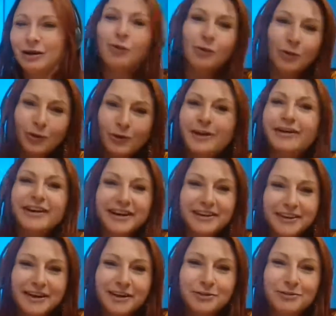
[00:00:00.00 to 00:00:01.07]
Or going
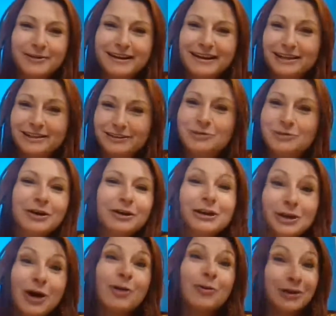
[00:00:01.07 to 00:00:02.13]
the other way, you only
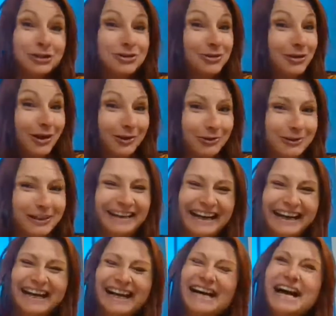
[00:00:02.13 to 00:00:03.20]
know what you know.
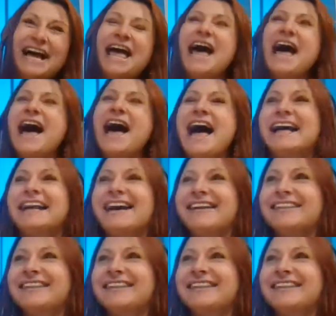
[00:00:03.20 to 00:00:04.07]
And I